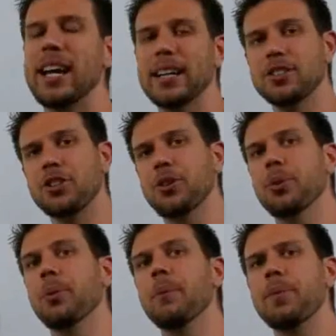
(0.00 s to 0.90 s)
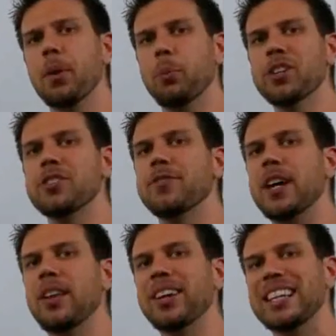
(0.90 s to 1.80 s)
ask you, which of the
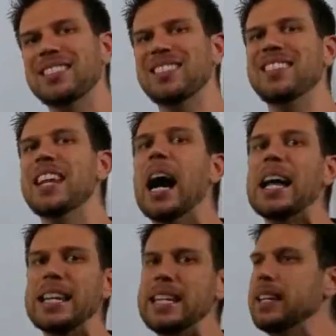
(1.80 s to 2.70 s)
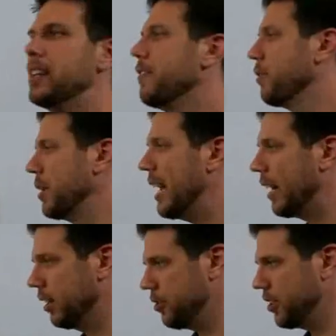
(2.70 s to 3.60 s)
following is not needed for
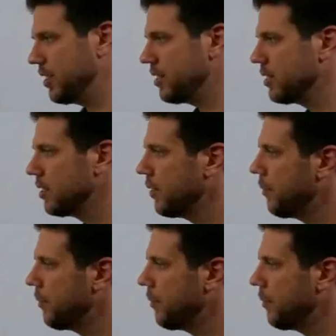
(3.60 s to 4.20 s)
negligence?